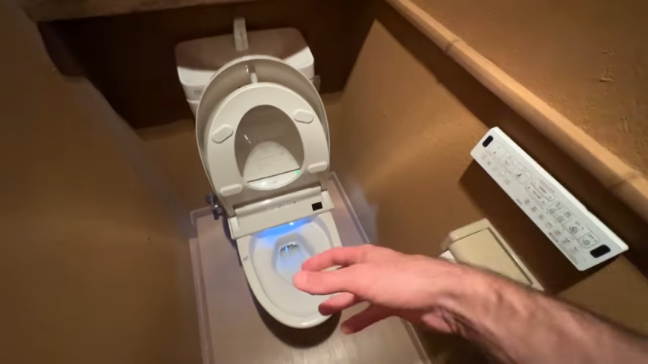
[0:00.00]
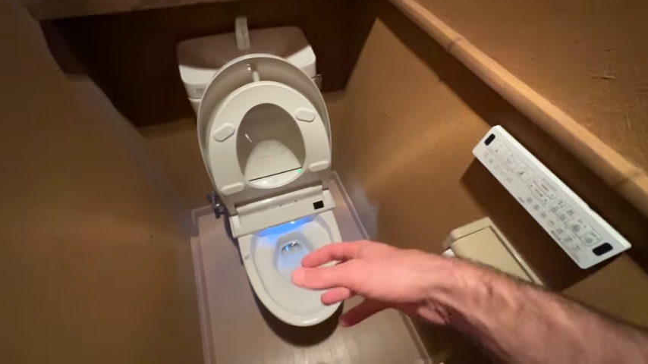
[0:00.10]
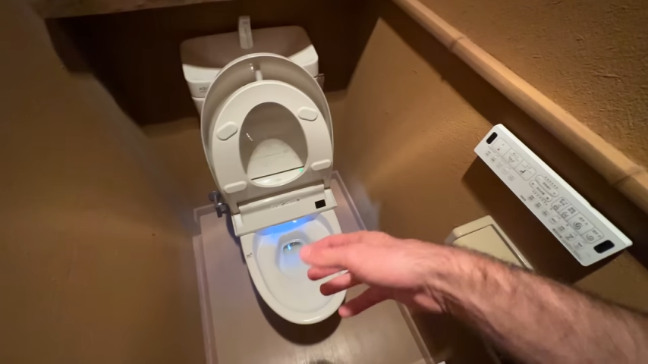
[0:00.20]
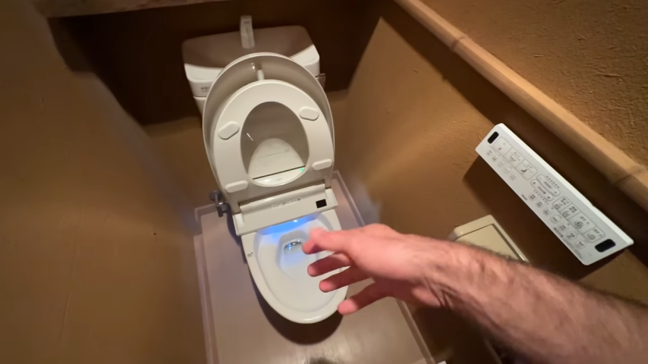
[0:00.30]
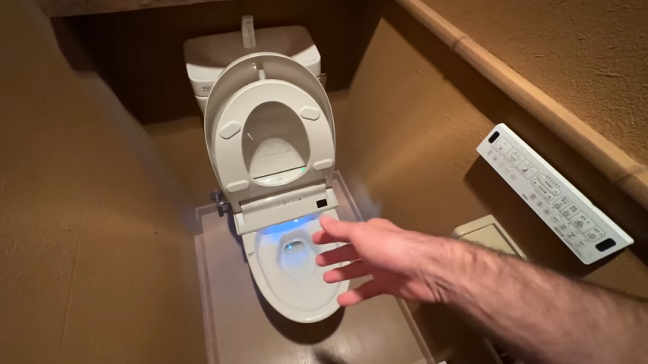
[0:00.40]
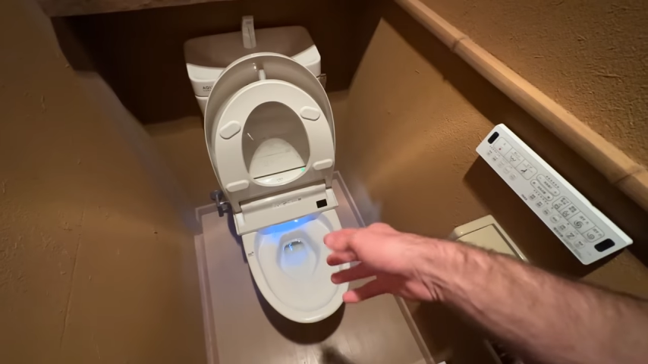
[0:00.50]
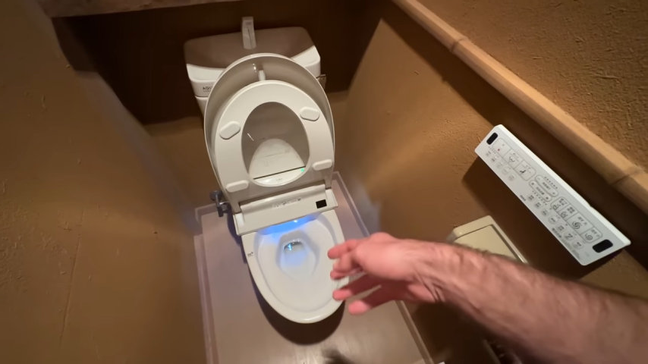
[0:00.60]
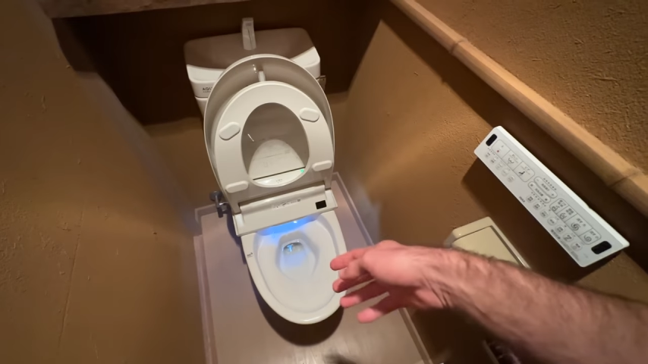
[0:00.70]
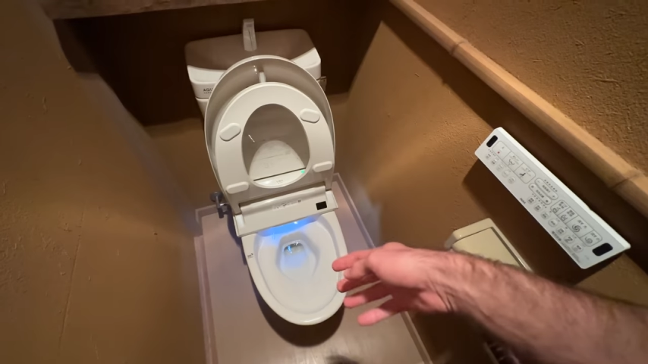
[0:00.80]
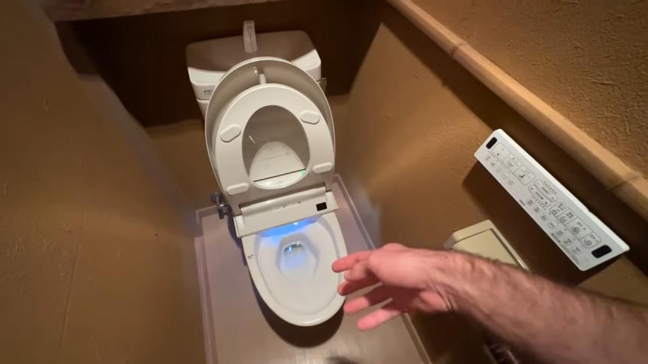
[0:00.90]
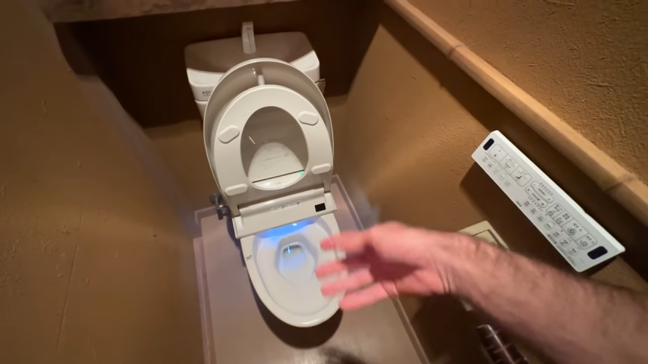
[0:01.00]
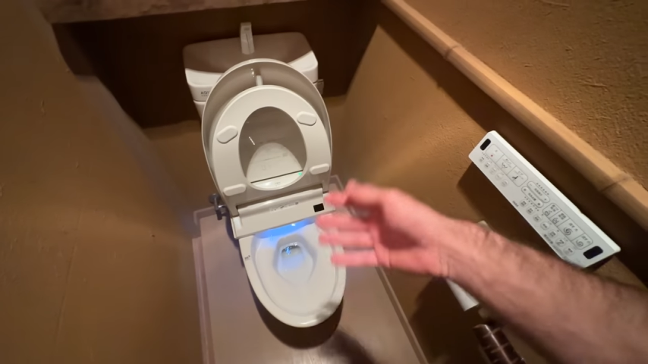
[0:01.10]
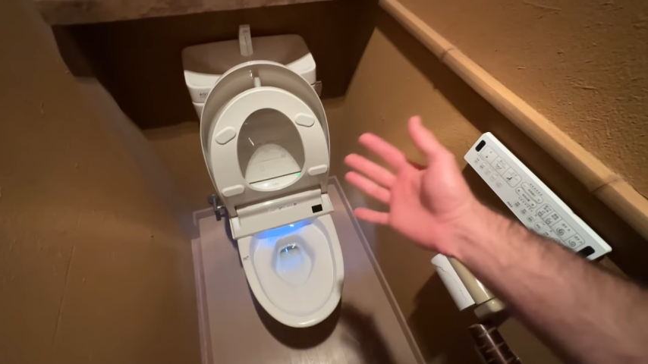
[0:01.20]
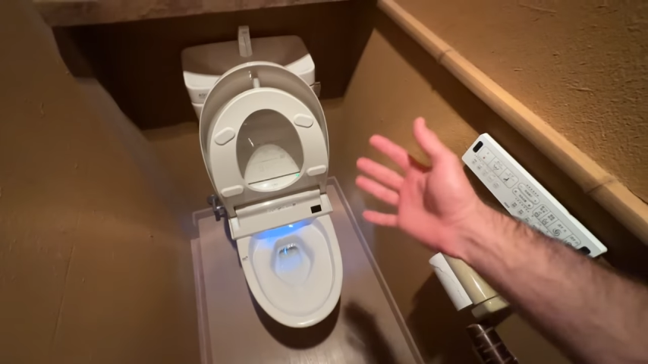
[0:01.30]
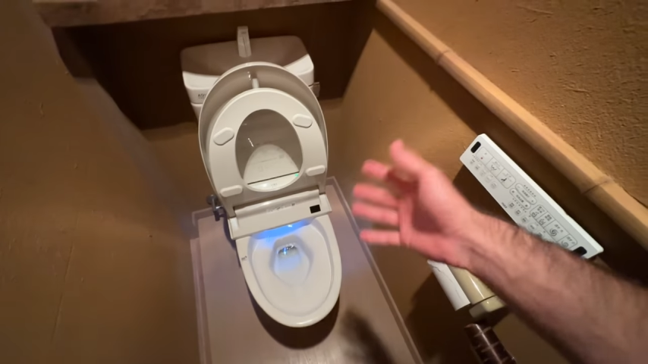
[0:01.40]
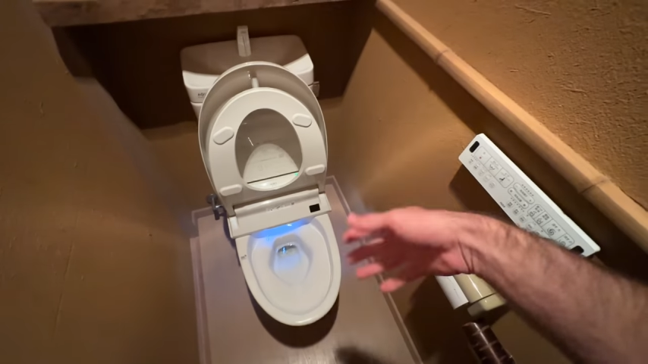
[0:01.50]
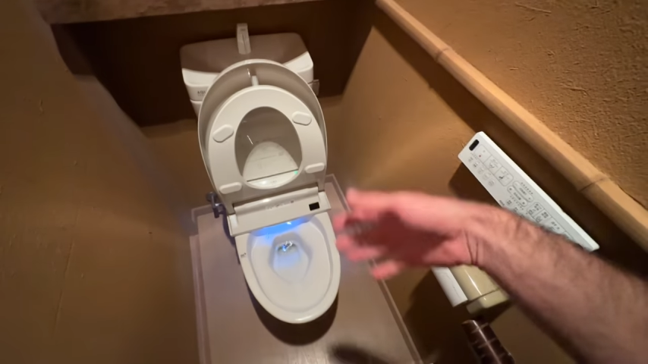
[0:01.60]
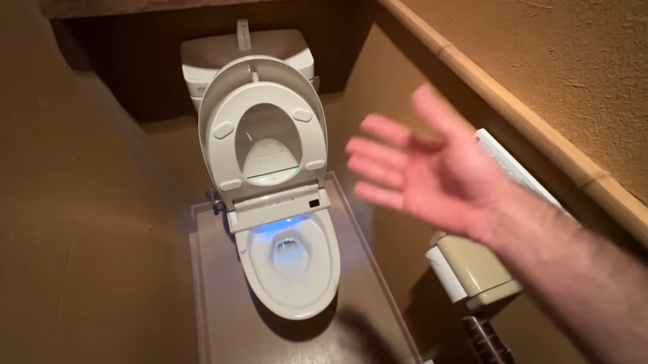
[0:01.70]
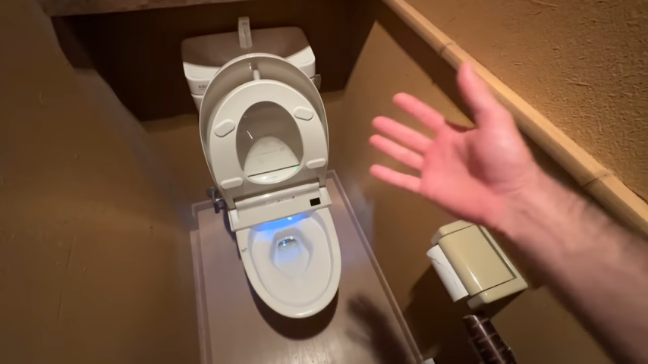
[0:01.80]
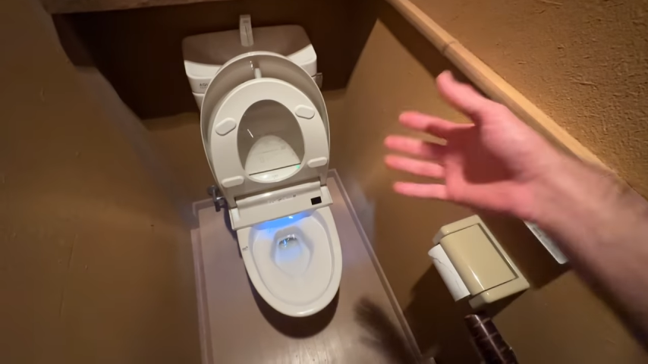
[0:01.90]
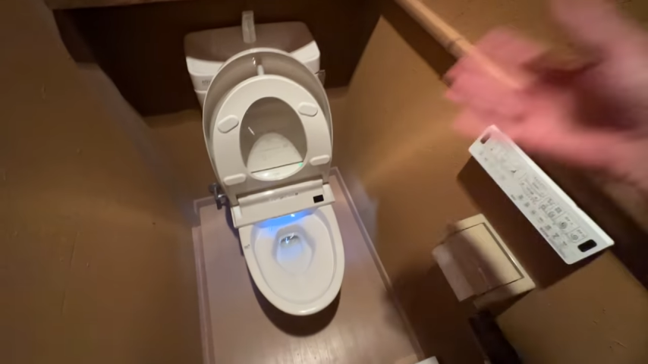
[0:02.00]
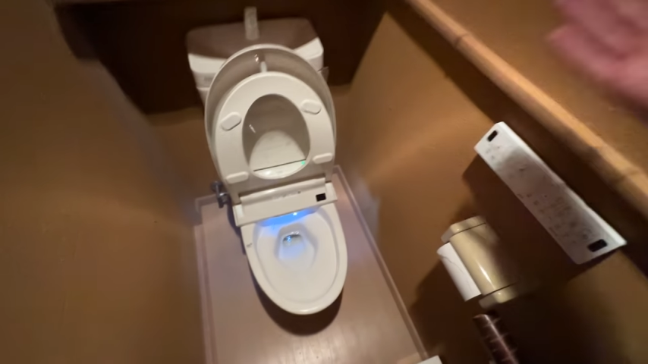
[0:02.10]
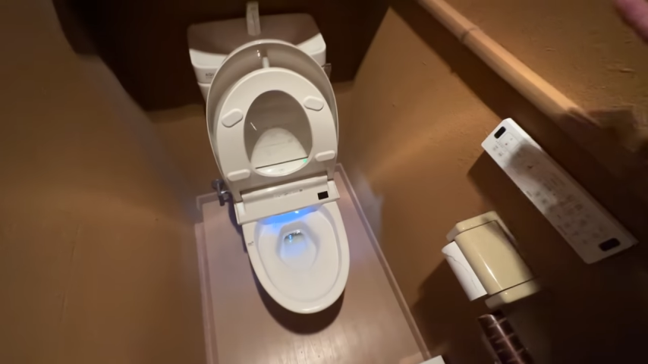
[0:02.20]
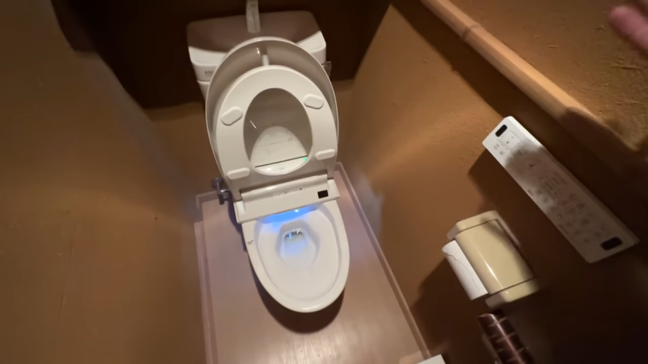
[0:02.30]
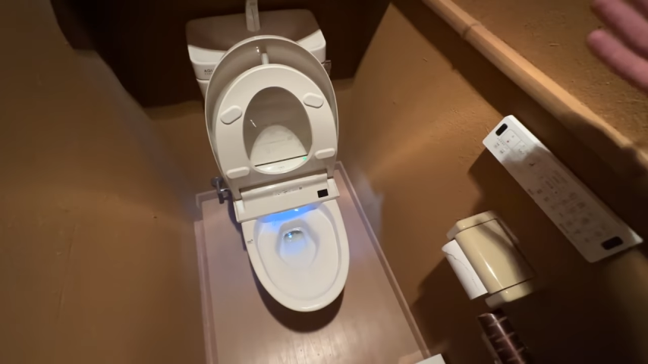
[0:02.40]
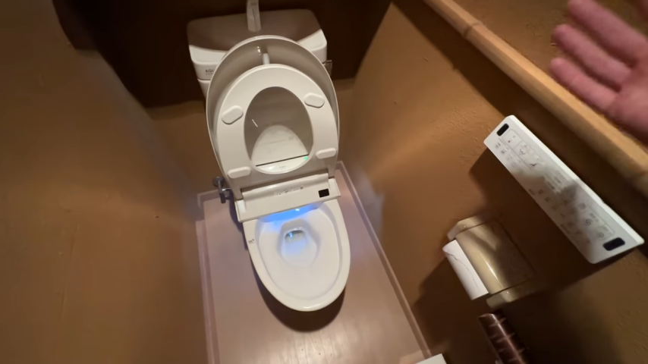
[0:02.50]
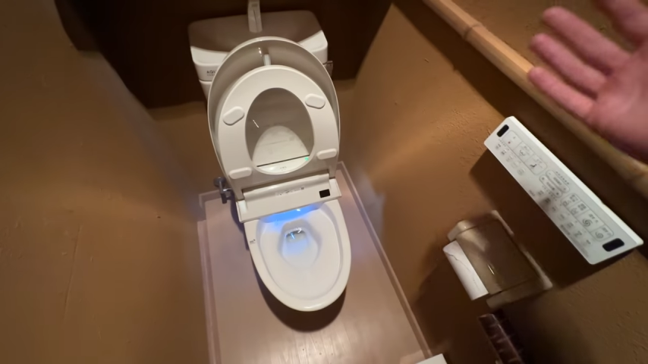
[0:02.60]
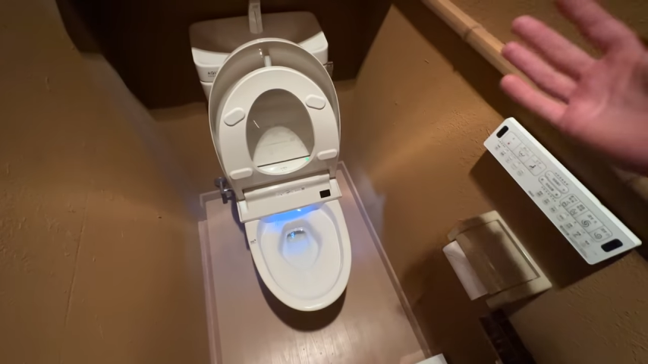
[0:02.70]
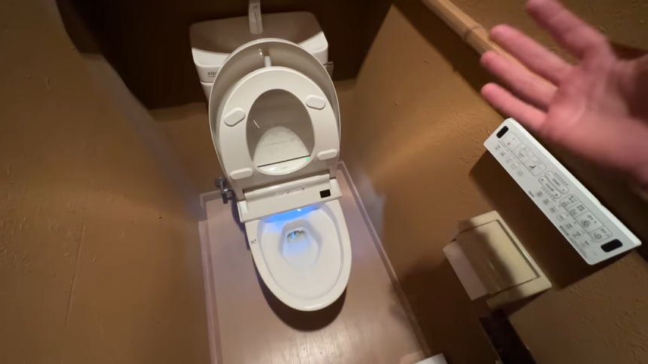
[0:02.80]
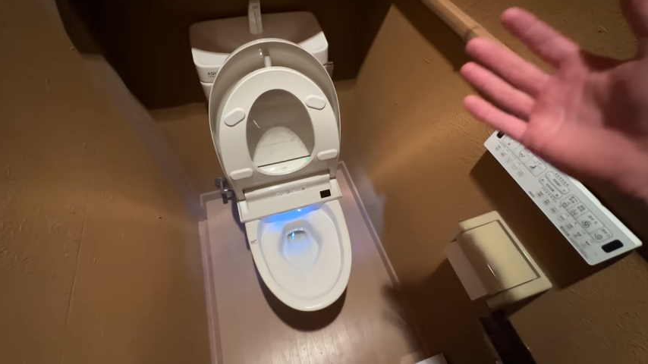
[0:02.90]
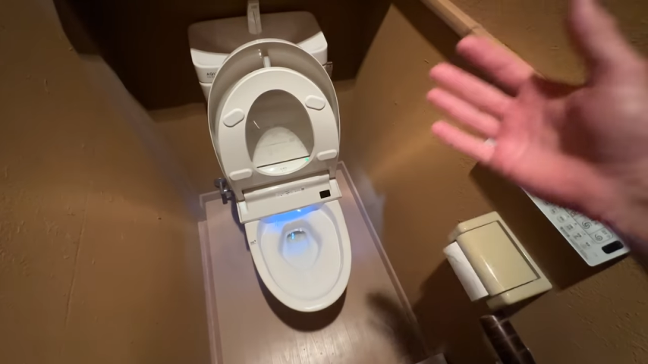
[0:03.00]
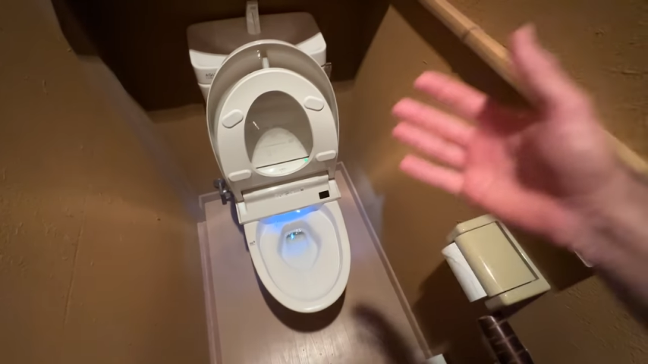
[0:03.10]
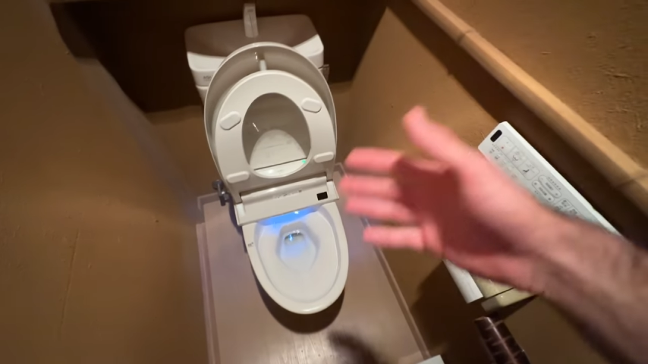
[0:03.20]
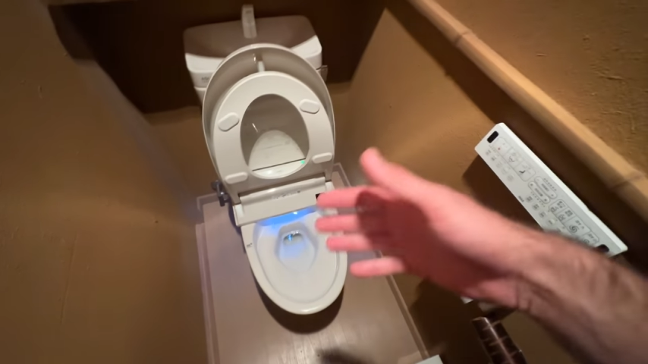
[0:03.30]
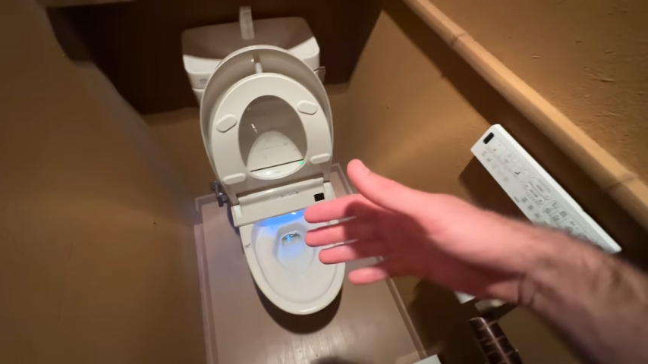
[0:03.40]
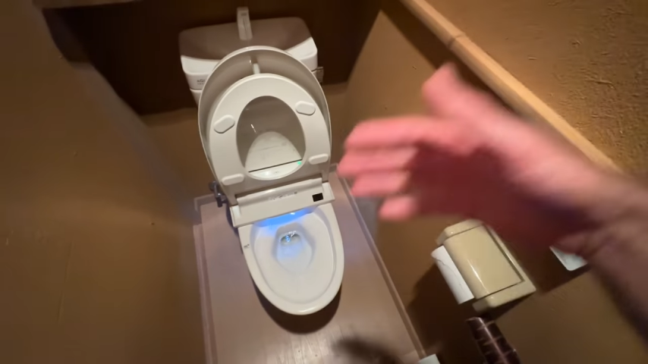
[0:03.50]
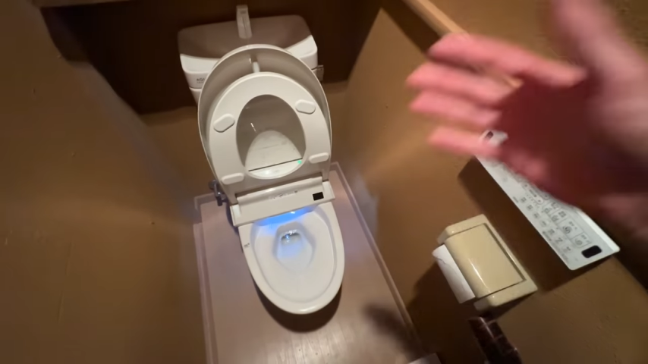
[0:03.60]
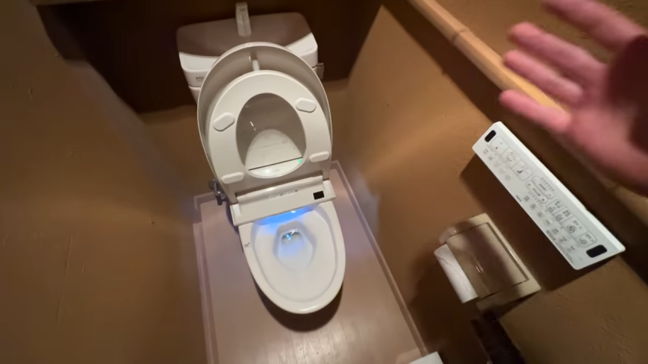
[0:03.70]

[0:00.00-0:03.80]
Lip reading: No face is visible, so there are no lips to read.